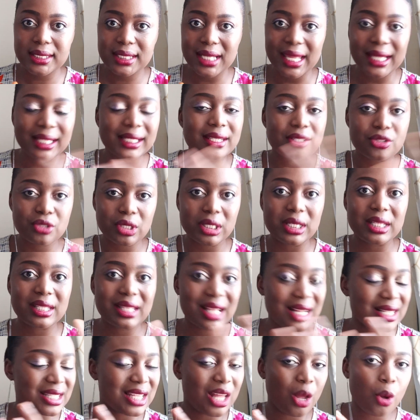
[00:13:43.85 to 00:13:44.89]
Like literally
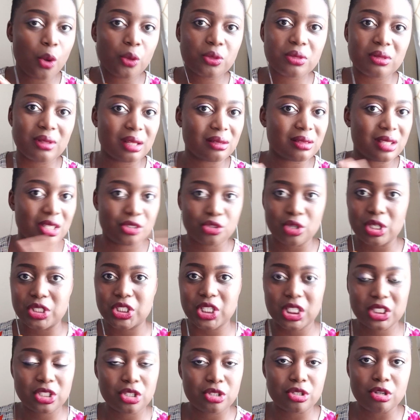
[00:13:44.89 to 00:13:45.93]
that's how the
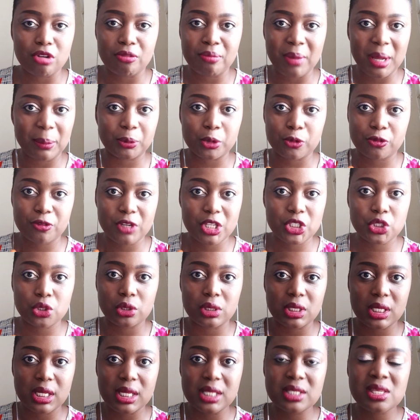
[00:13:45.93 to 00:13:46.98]
trajectory of my
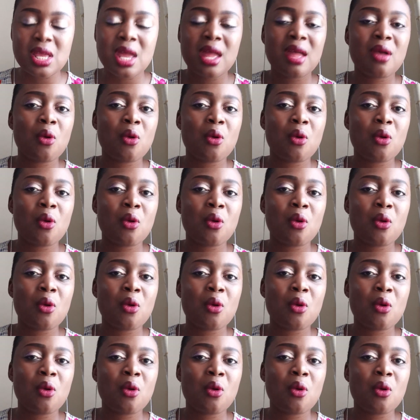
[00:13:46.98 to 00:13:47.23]
profession is,